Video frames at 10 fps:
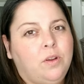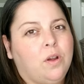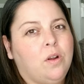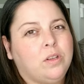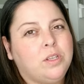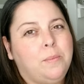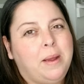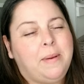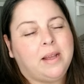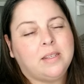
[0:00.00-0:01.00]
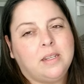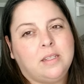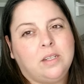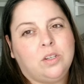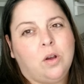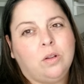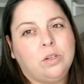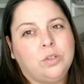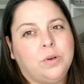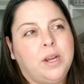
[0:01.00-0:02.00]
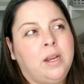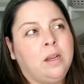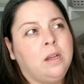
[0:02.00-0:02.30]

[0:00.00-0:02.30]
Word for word: You can also buy baskets at Dollar Tree.